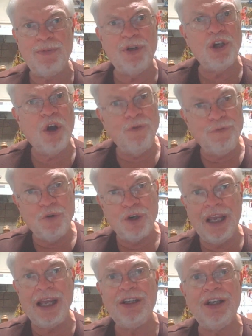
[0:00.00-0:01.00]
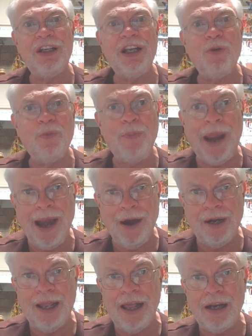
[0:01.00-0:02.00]
But don't forget to deal with
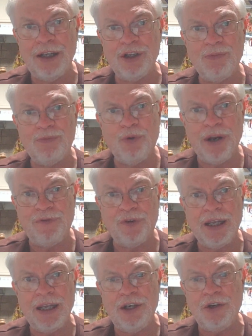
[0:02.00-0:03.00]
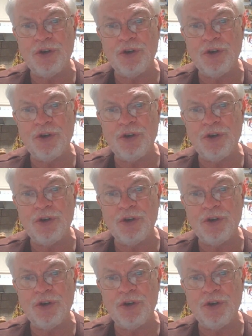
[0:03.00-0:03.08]
parallelism briefly in your